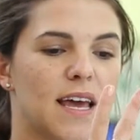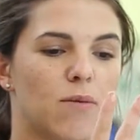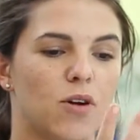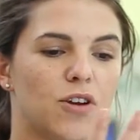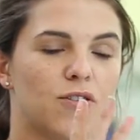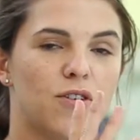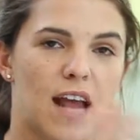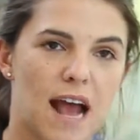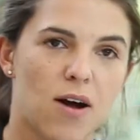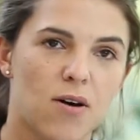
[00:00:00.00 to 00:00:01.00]
they want to do
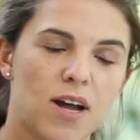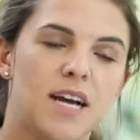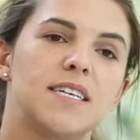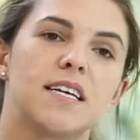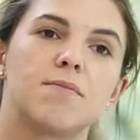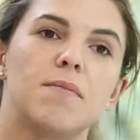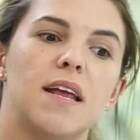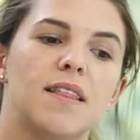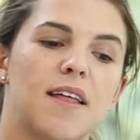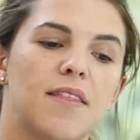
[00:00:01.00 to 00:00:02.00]
now doesn't
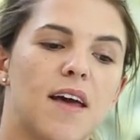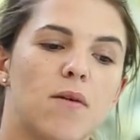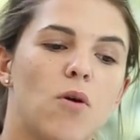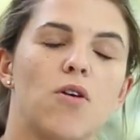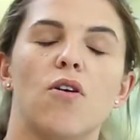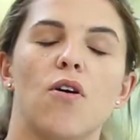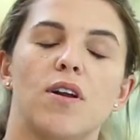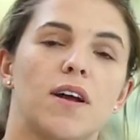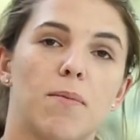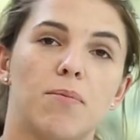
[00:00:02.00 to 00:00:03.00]
mean that they won't know
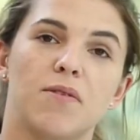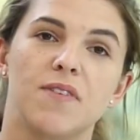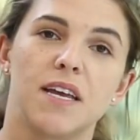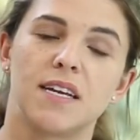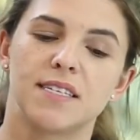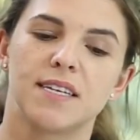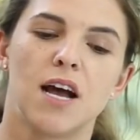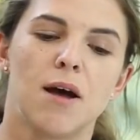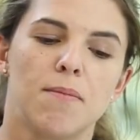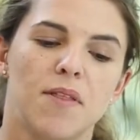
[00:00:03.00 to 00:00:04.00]
in a couple of years,
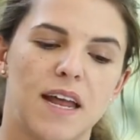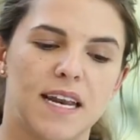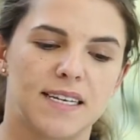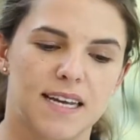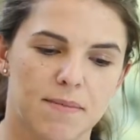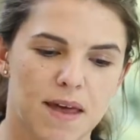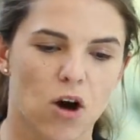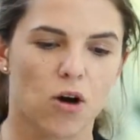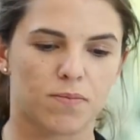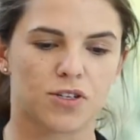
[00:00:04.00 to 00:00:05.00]
but they need to keep their
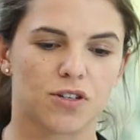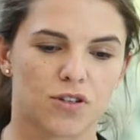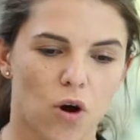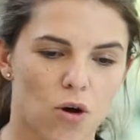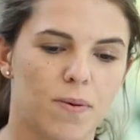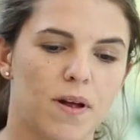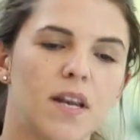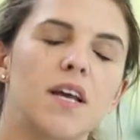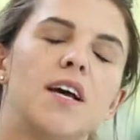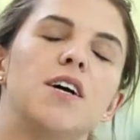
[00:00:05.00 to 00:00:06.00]
options
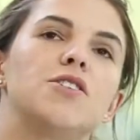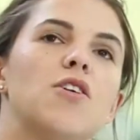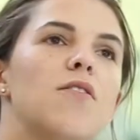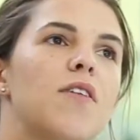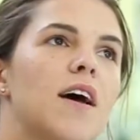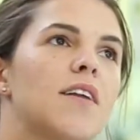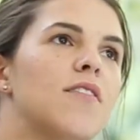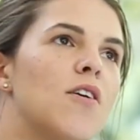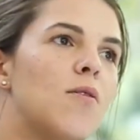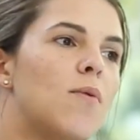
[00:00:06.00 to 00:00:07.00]
open so
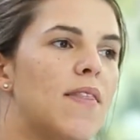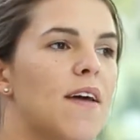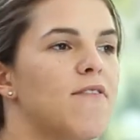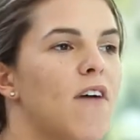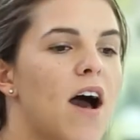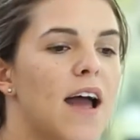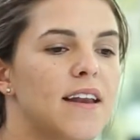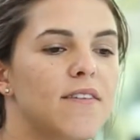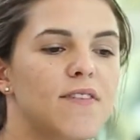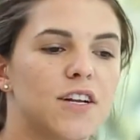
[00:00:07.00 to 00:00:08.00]
that when they
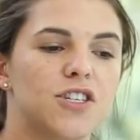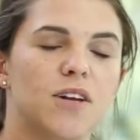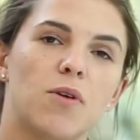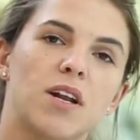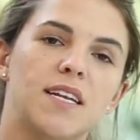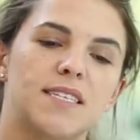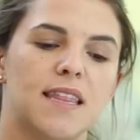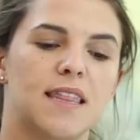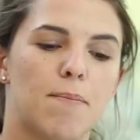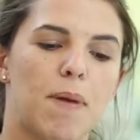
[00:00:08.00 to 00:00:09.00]
find eventually what it is
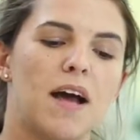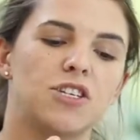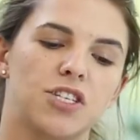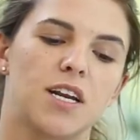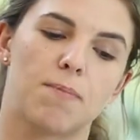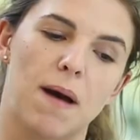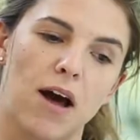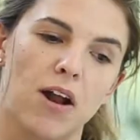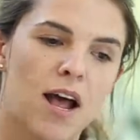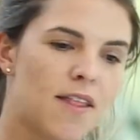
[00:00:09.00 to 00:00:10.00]
that they're passionate
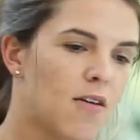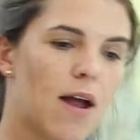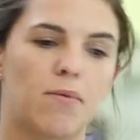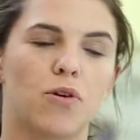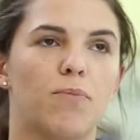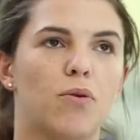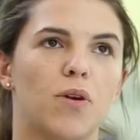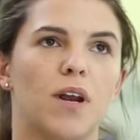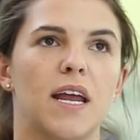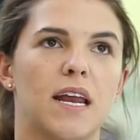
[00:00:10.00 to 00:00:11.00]
about, they're able to
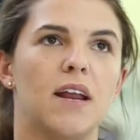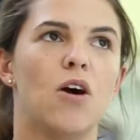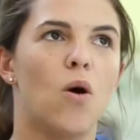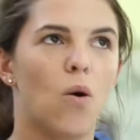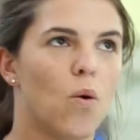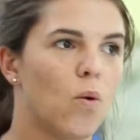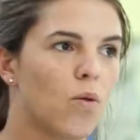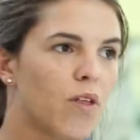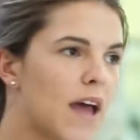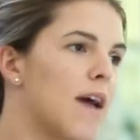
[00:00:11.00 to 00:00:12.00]
put in all
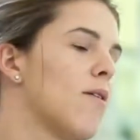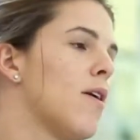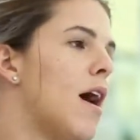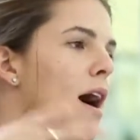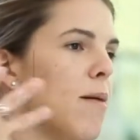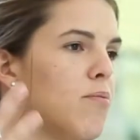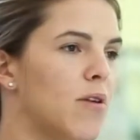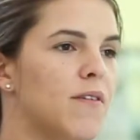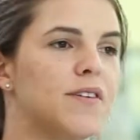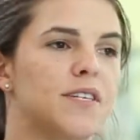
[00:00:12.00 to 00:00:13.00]
their
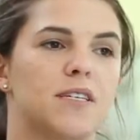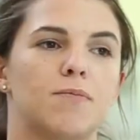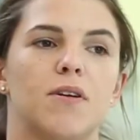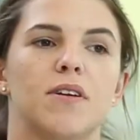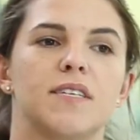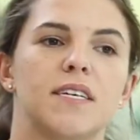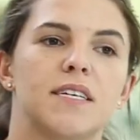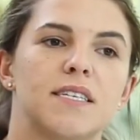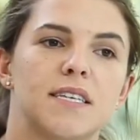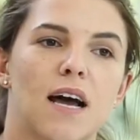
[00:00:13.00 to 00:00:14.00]
previous
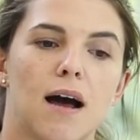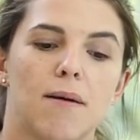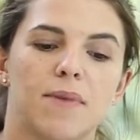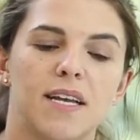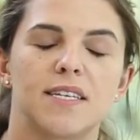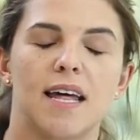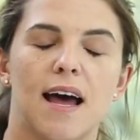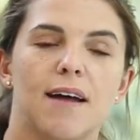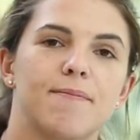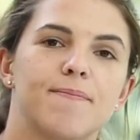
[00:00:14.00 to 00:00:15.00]
experiences into that.